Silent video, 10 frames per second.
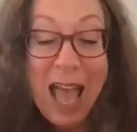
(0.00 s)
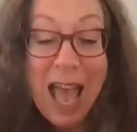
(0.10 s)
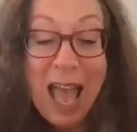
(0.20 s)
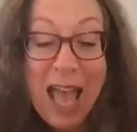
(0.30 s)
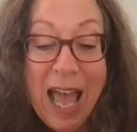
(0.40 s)

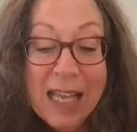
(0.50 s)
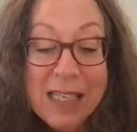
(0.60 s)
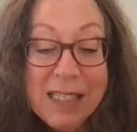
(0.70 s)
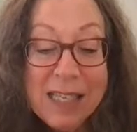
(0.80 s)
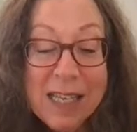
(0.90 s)

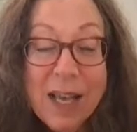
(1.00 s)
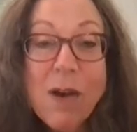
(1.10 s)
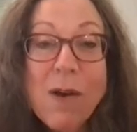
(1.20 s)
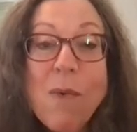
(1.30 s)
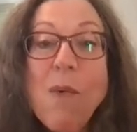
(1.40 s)
And
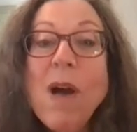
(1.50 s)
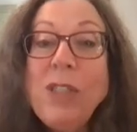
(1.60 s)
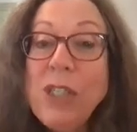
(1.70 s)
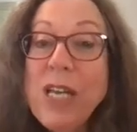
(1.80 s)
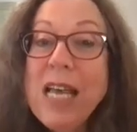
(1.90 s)

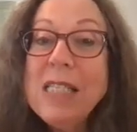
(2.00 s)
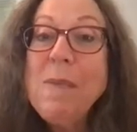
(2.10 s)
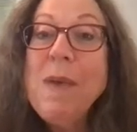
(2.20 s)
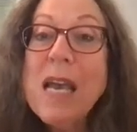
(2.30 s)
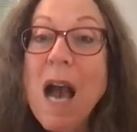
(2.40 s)
what she has
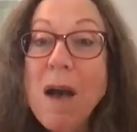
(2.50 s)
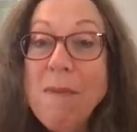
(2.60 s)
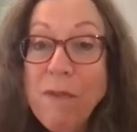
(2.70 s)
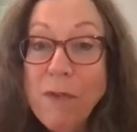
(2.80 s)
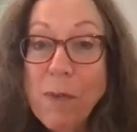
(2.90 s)

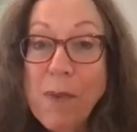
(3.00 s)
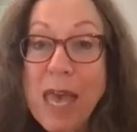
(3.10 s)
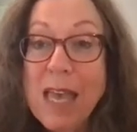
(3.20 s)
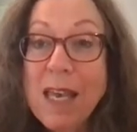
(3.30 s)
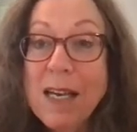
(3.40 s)
become for
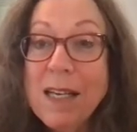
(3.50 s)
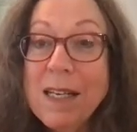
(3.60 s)
me